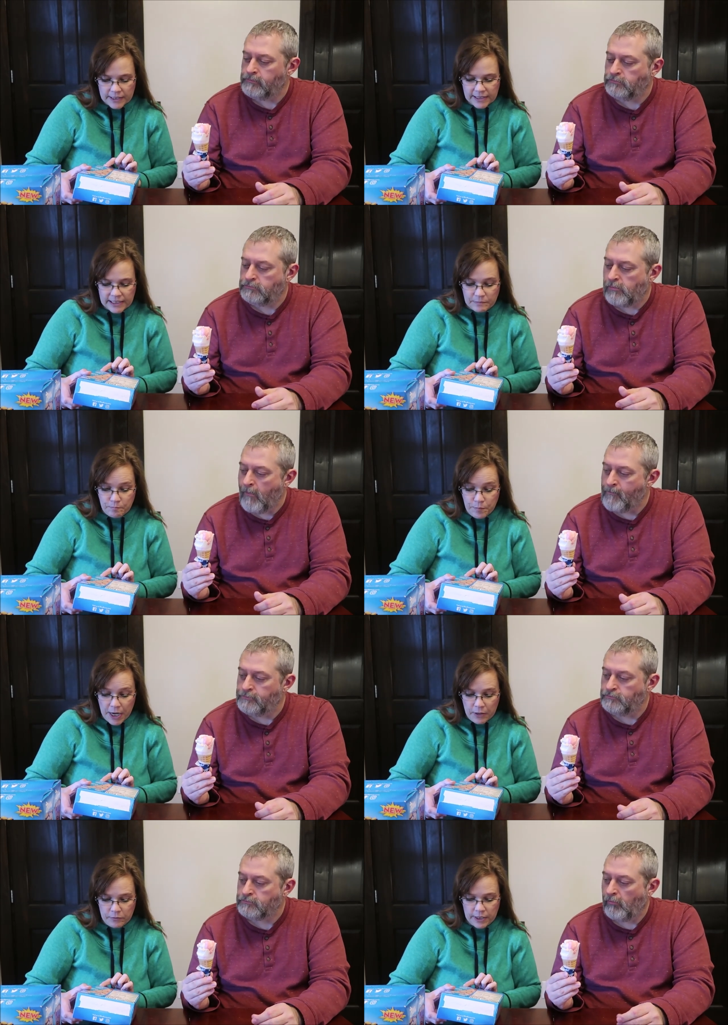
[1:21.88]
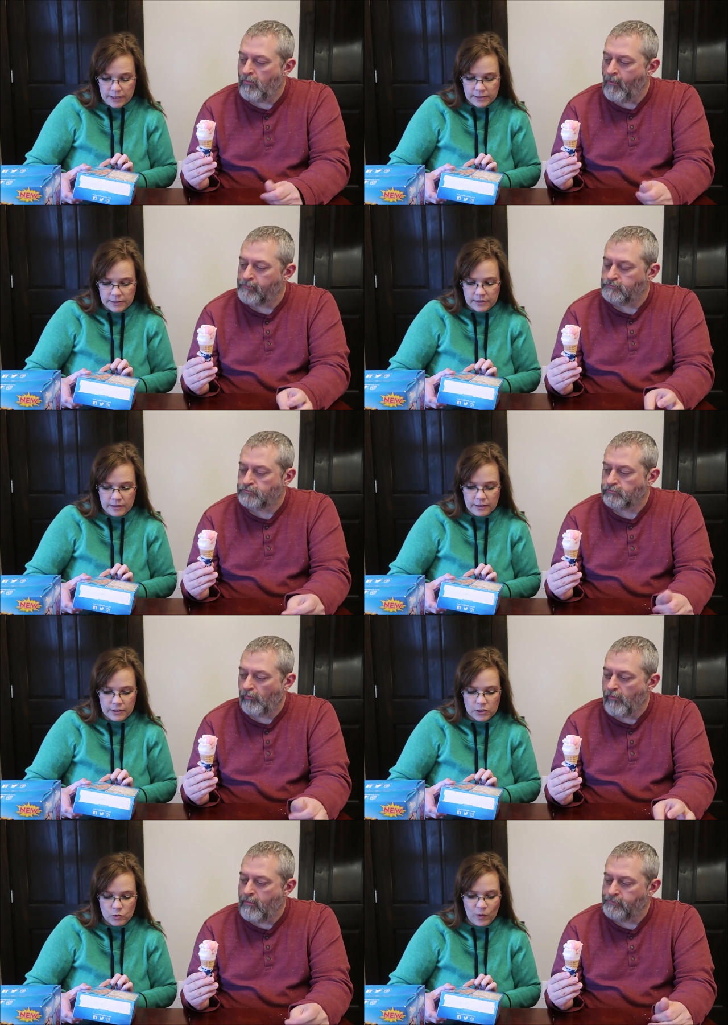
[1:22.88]
Speaker 1: it says bonus,
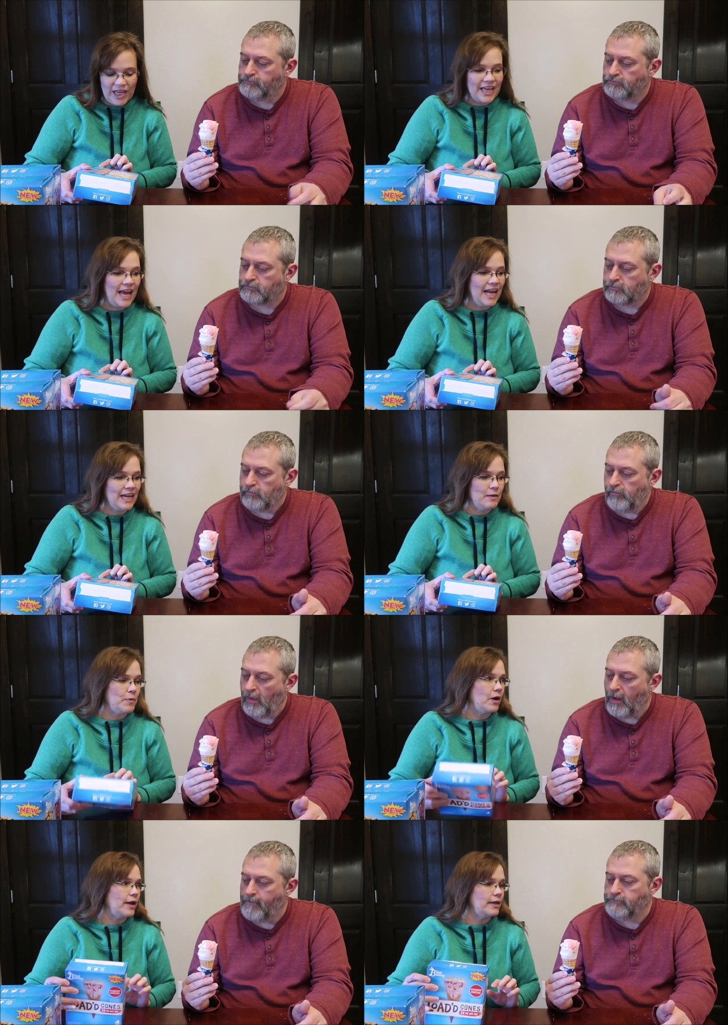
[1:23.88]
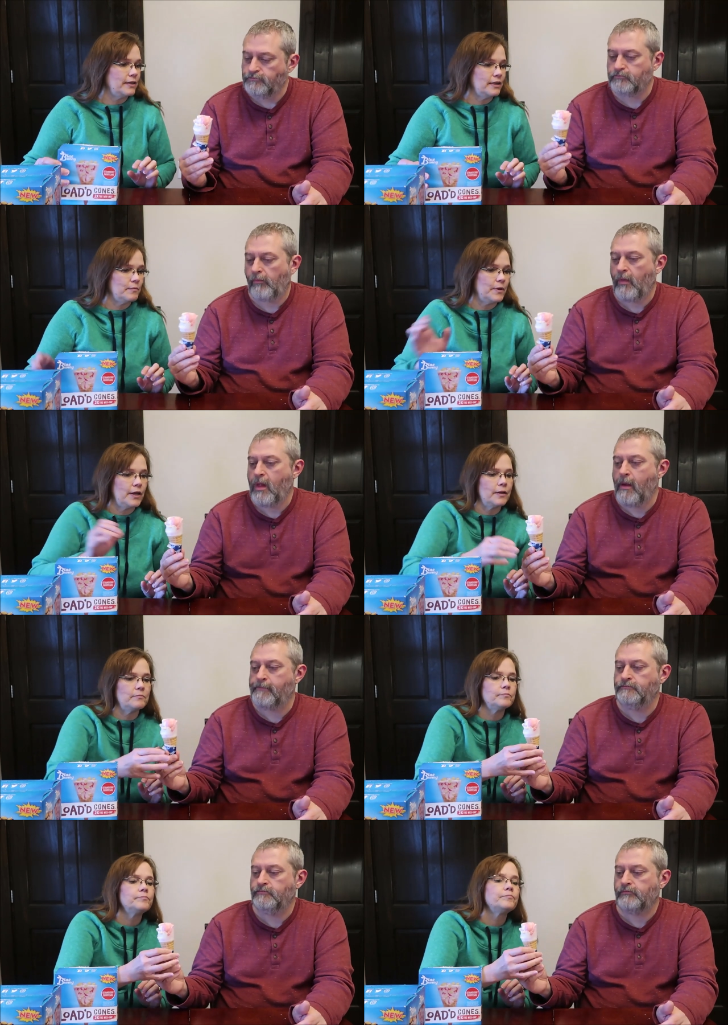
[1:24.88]
the sweet candy bite in the
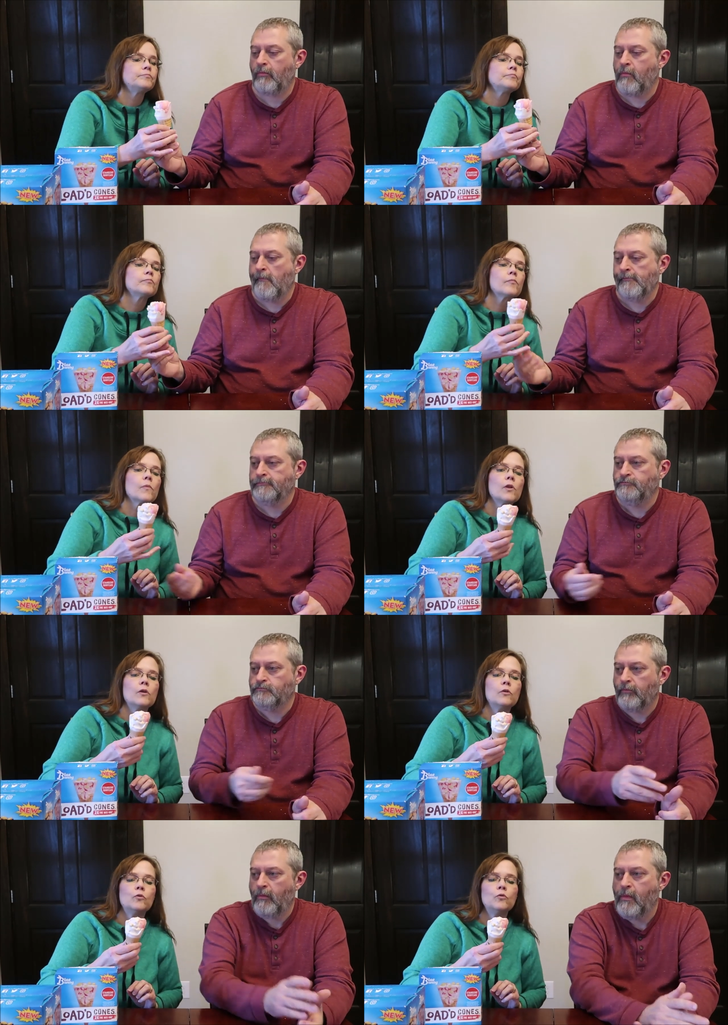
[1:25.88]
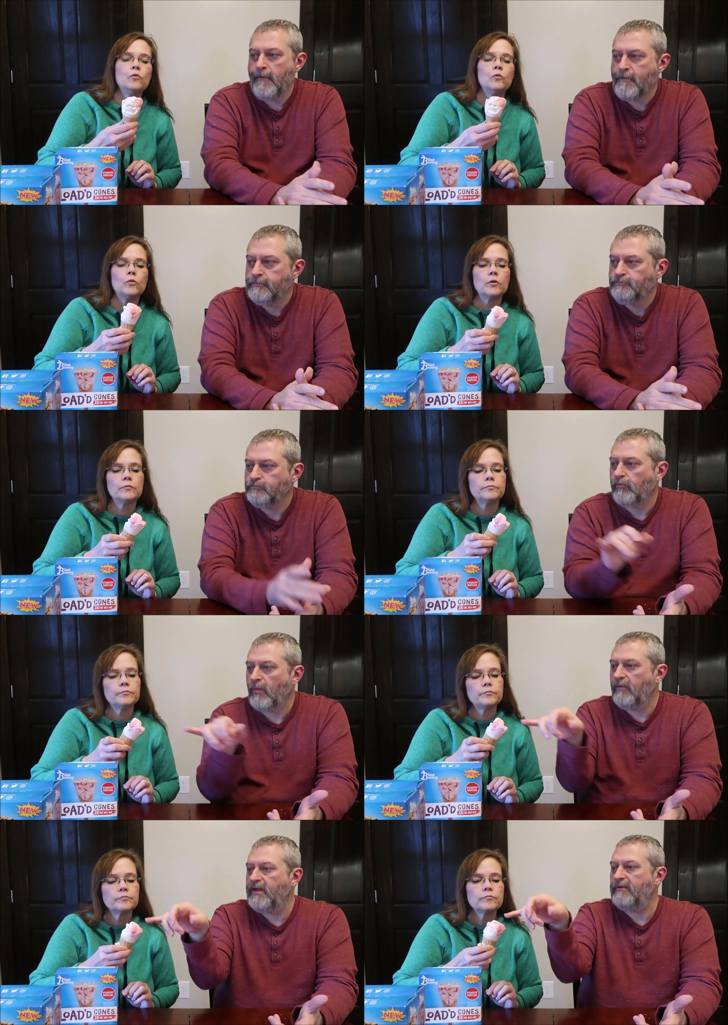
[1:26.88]
bottom. Ooh.
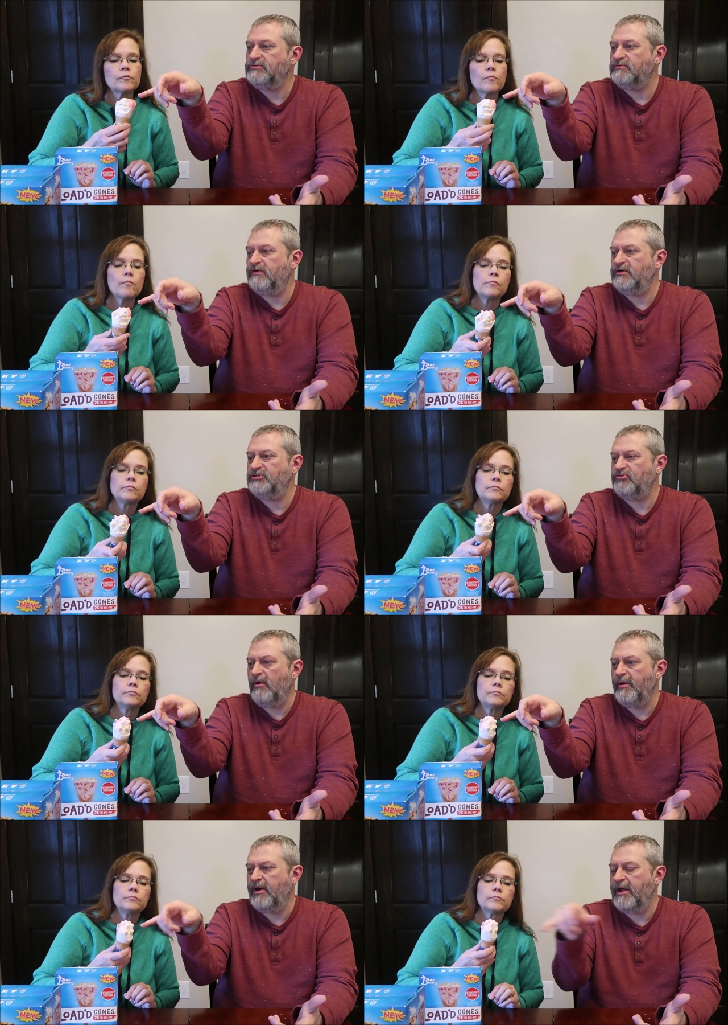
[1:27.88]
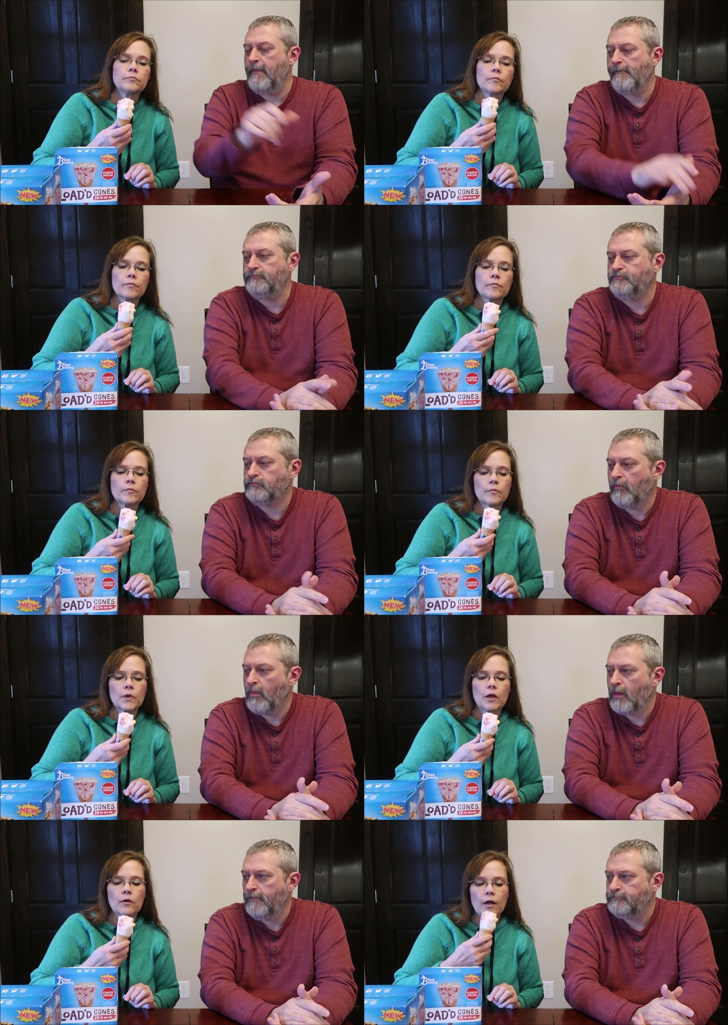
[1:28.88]
Speaker 2: That one's very strawberry.
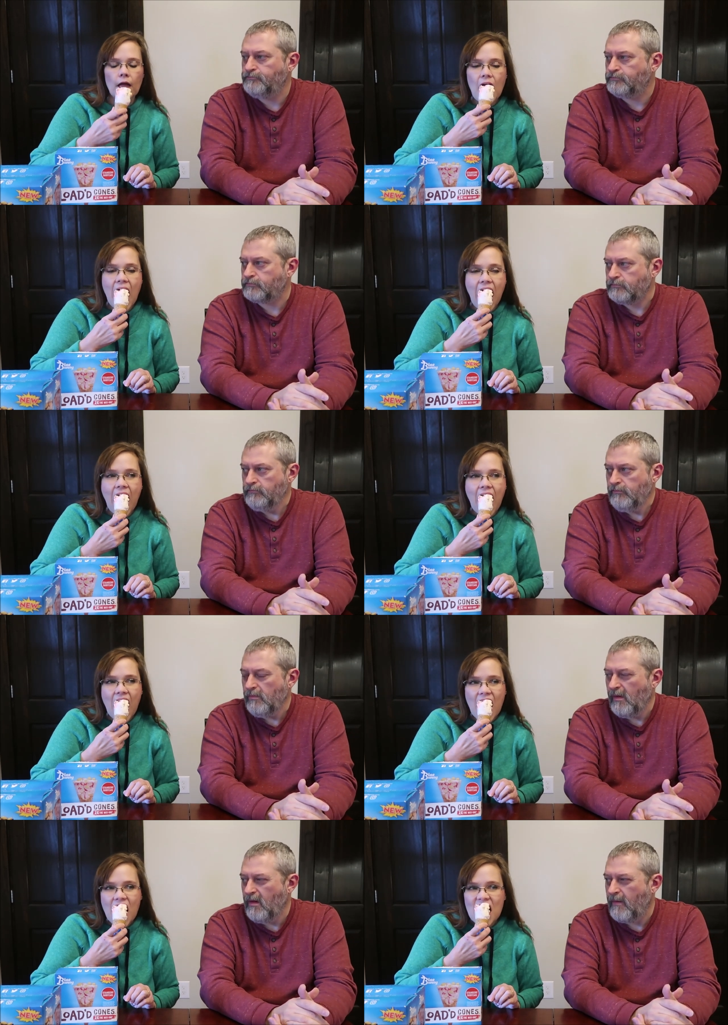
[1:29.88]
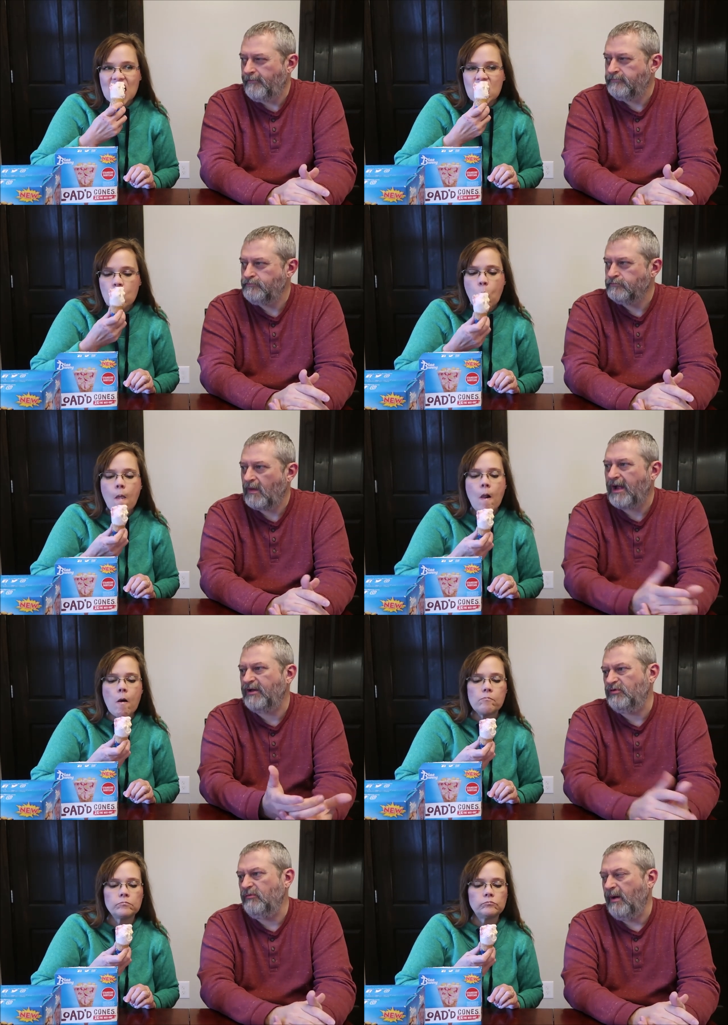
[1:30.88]
Okay. I
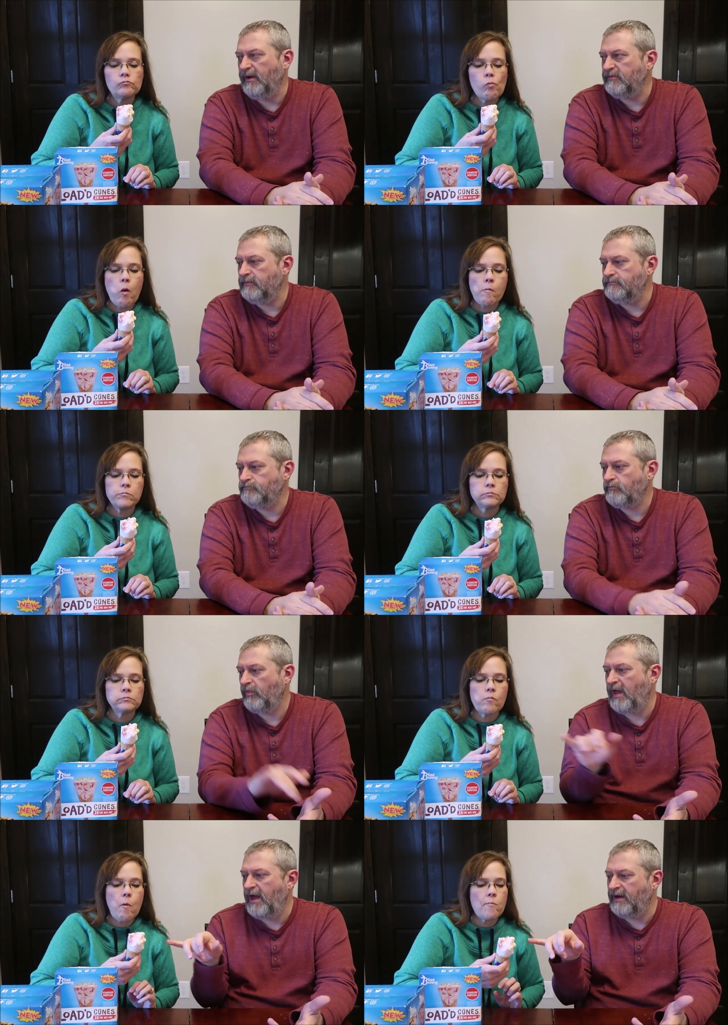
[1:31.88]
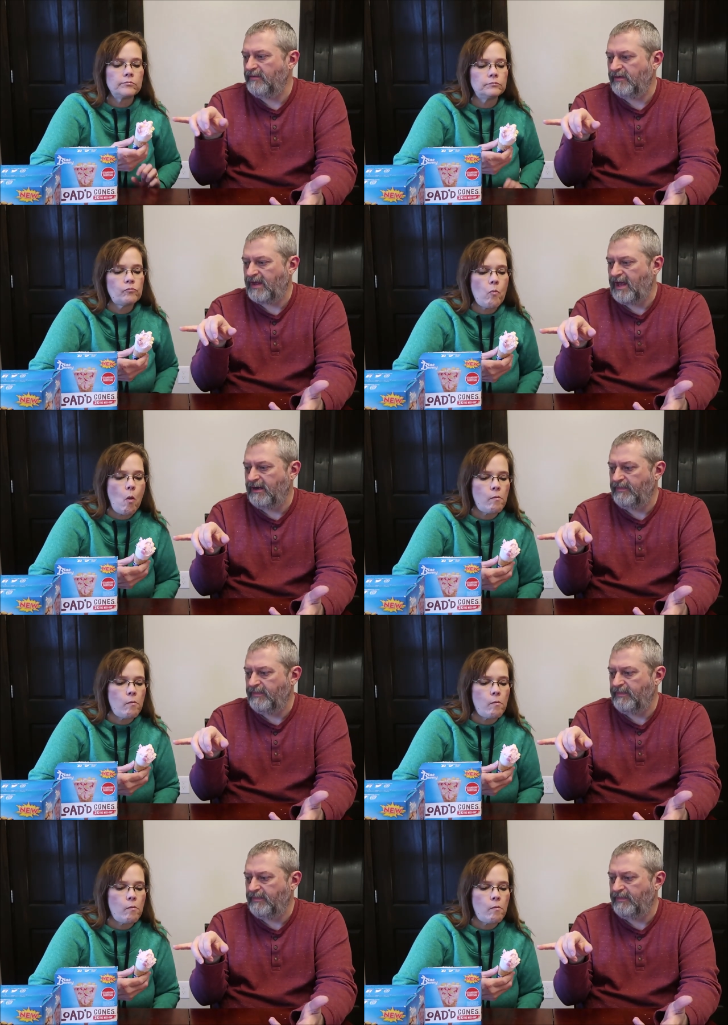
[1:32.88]
got two bites. That and then the candy